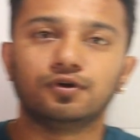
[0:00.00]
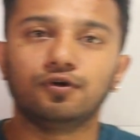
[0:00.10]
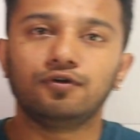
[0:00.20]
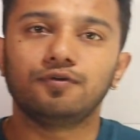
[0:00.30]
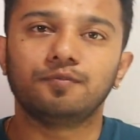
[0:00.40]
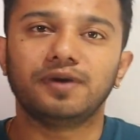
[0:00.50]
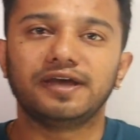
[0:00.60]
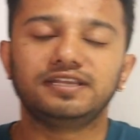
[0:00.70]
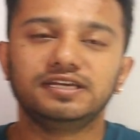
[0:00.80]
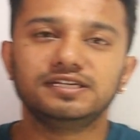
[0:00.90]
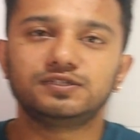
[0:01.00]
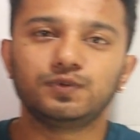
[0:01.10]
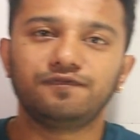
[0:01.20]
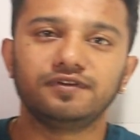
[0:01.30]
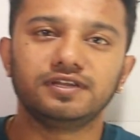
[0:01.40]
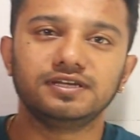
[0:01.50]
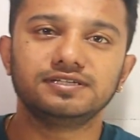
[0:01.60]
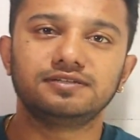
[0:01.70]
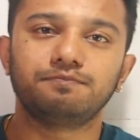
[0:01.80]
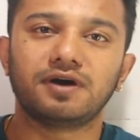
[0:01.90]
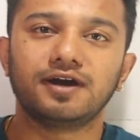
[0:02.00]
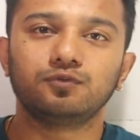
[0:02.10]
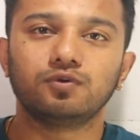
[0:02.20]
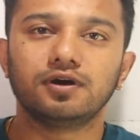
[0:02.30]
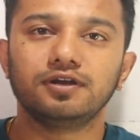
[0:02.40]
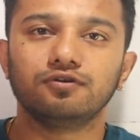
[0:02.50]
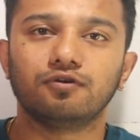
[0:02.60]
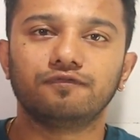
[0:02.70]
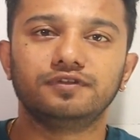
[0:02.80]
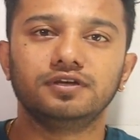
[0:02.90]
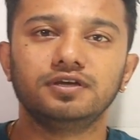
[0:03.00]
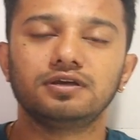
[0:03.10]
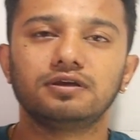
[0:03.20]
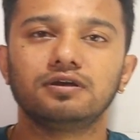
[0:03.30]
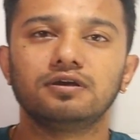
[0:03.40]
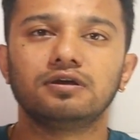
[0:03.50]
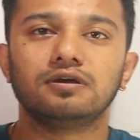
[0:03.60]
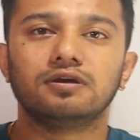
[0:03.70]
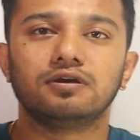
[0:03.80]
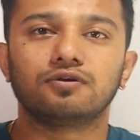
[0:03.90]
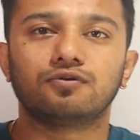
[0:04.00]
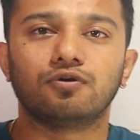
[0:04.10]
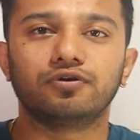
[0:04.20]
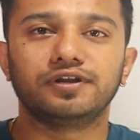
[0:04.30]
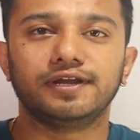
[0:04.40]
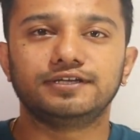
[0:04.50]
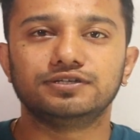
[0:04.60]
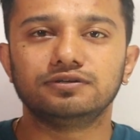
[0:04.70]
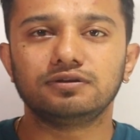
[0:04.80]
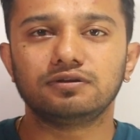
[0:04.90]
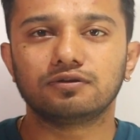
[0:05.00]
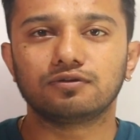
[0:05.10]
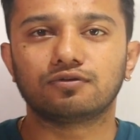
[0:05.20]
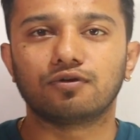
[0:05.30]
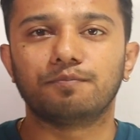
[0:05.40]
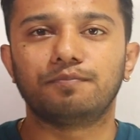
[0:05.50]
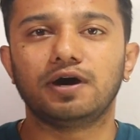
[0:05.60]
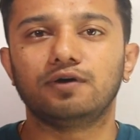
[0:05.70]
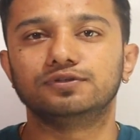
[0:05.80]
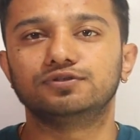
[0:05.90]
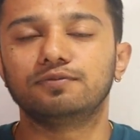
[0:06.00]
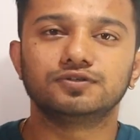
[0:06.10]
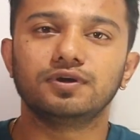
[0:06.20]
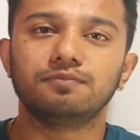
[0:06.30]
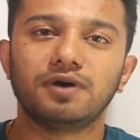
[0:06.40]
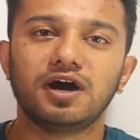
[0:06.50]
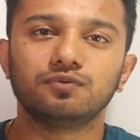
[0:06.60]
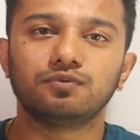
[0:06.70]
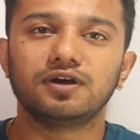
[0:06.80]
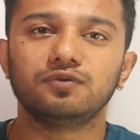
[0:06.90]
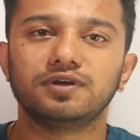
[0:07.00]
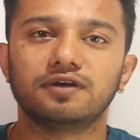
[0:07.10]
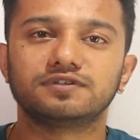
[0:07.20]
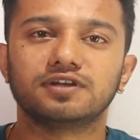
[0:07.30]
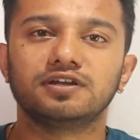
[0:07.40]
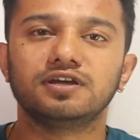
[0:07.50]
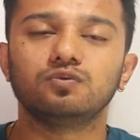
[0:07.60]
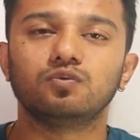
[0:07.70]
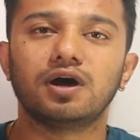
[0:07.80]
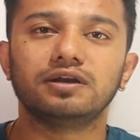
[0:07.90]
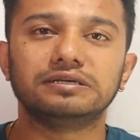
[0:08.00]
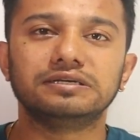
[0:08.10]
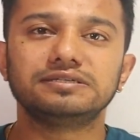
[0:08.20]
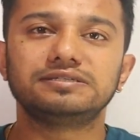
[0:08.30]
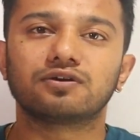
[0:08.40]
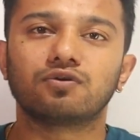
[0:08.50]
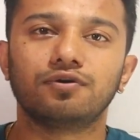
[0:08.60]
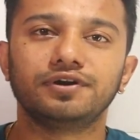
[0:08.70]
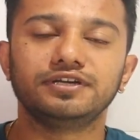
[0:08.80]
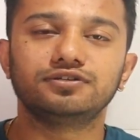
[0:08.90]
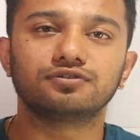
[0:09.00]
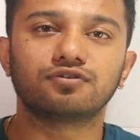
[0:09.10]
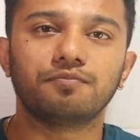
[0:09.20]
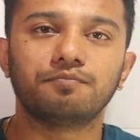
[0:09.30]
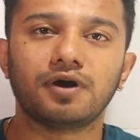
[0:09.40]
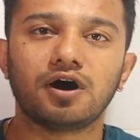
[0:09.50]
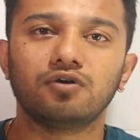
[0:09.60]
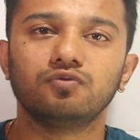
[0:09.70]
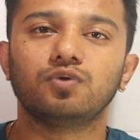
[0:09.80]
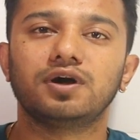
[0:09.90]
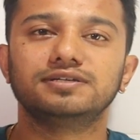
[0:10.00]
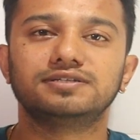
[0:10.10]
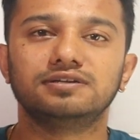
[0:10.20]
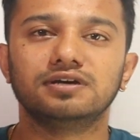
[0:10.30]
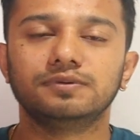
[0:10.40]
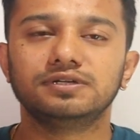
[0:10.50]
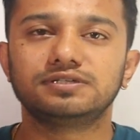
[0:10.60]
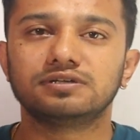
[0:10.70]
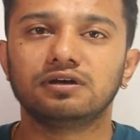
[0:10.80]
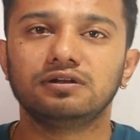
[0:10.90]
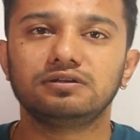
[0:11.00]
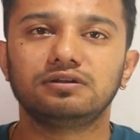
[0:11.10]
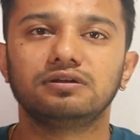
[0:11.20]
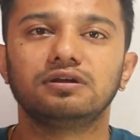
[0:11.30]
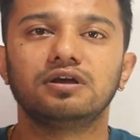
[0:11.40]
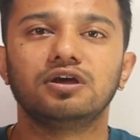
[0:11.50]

So by this we finish the part 1 of the coordination compound. So in part 1 we have studied what is a coordination compound, what is a double salt.